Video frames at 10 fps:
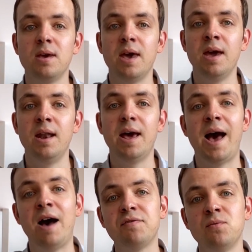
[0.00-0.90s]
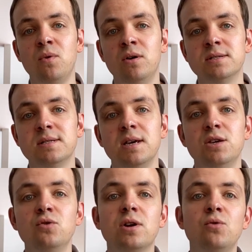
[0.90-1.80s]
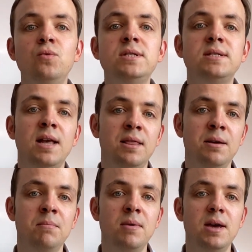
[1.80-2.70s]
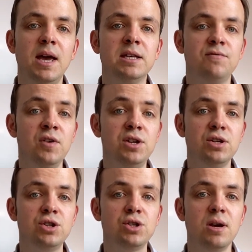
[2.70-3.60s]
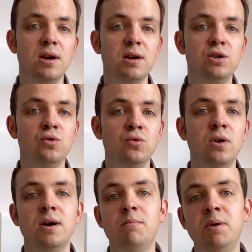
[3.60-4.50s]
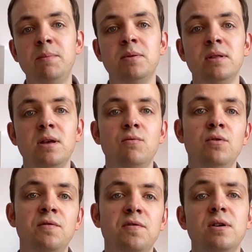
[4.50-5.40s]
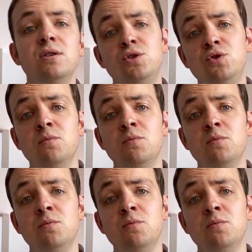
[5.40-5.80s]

And afterwards you can resell them as vintage to people with too